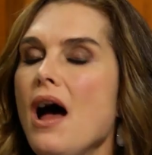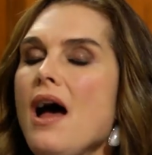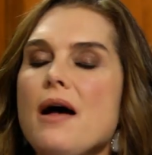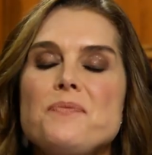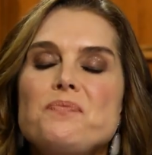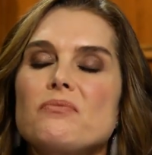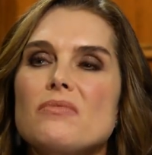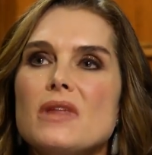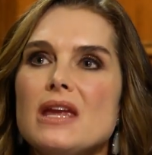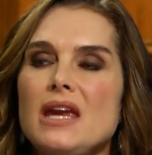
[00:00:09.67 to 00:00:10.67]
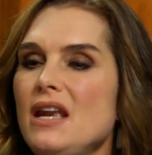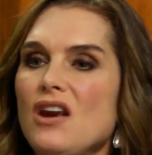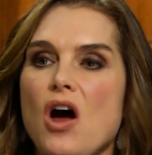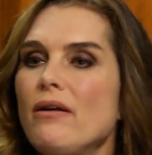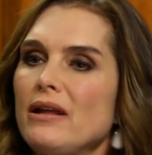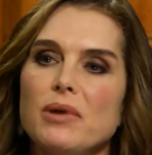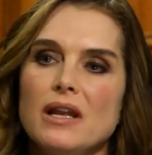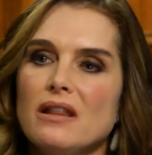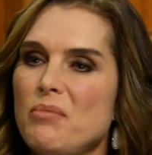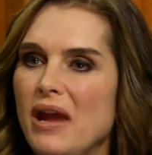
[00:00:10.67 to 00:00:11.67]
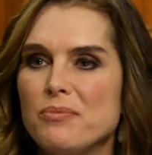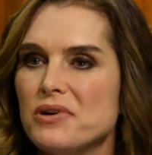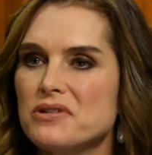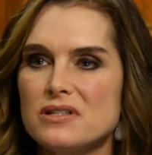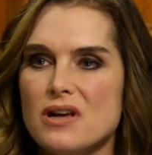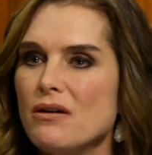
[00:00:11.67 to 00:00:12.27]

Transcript: Um, it had already been in the papers. It's